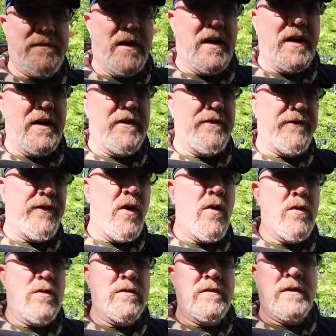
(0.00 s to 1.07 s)
my
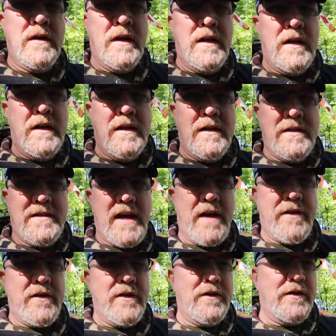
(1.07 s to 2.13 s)
phone
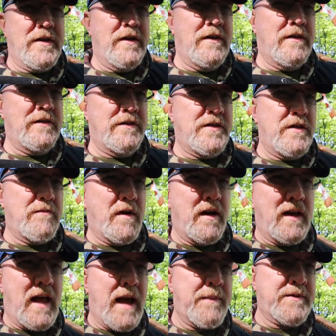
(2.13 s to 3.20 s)
tethered to my
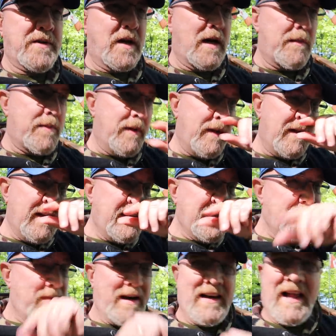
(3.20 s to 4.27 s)
laptop, and I
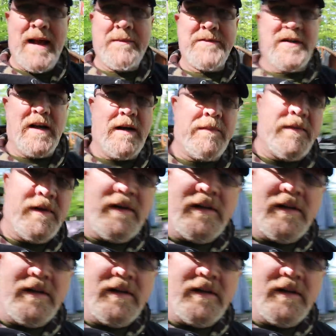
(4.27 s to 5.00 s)
did my laptop